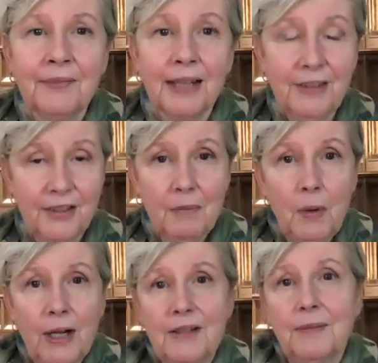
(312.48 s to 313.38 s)
In some
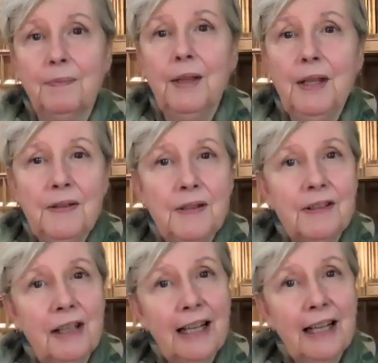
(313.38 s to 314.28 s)
ways, this
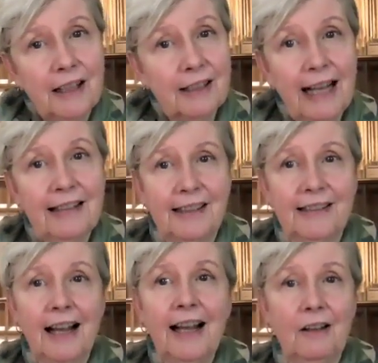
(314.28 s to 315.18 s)
is like the classic
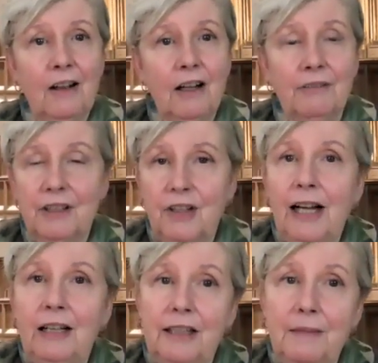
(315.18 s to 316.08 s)
dialogue of a
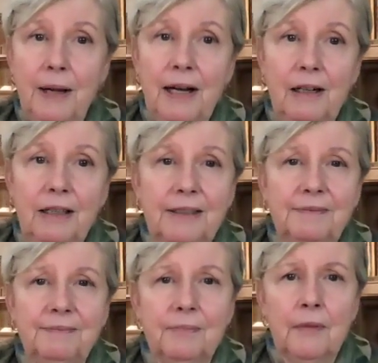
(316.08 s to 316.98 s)
child and a parent.
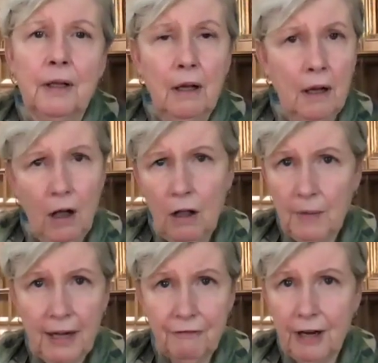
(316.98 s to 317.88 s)
All
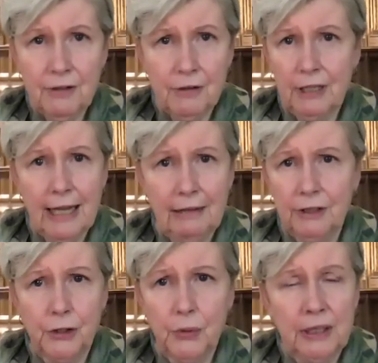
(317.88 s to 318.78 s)
my friends are allowed
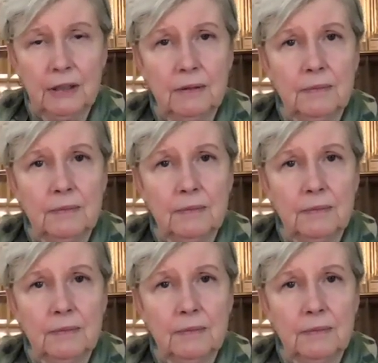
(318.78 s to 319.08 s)
to do it.